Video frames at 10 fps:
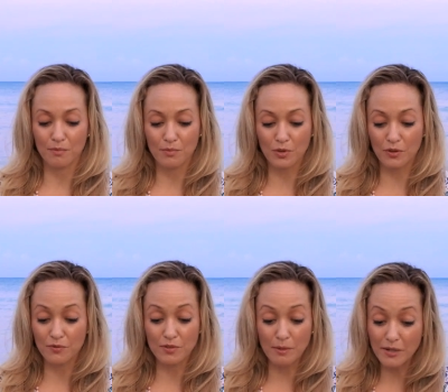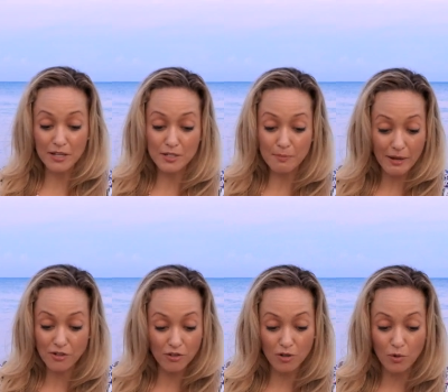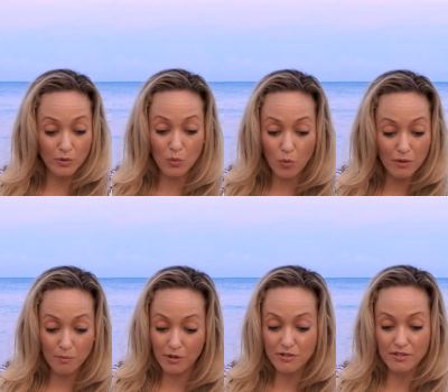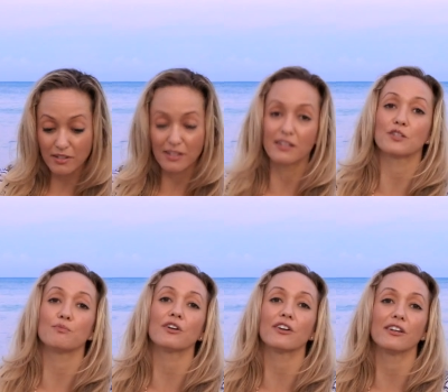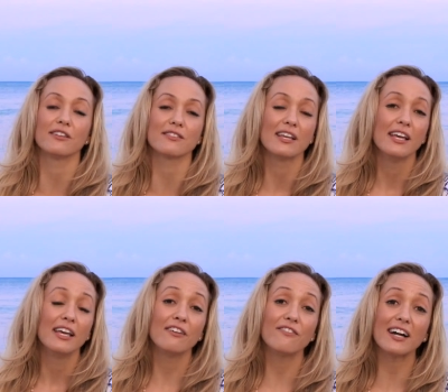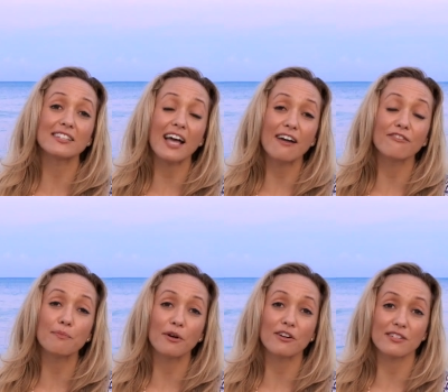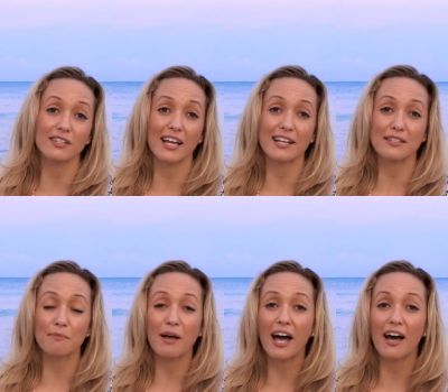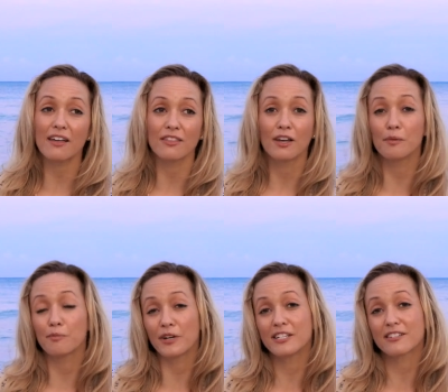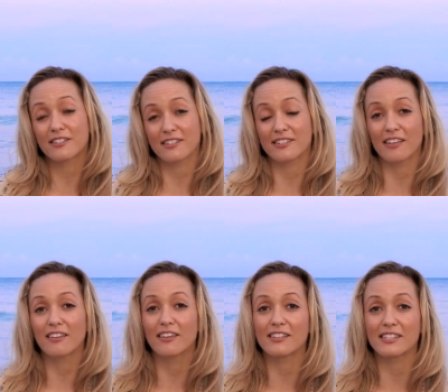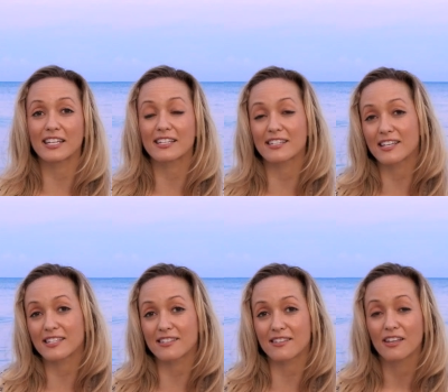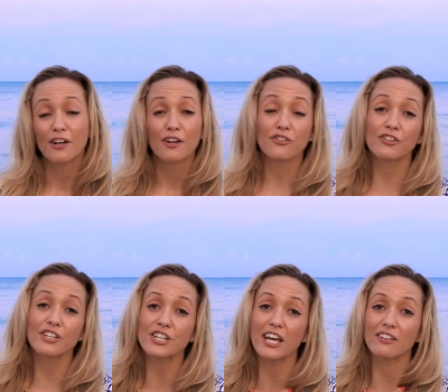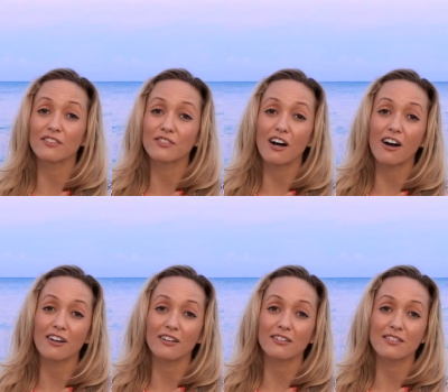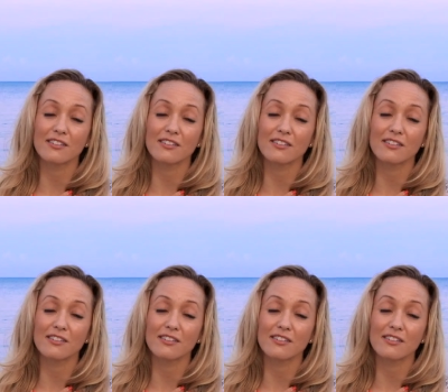sort of something special that only one person can experience. In fact, every person has a path, a bridge to stillness that exists through the channel of the heart.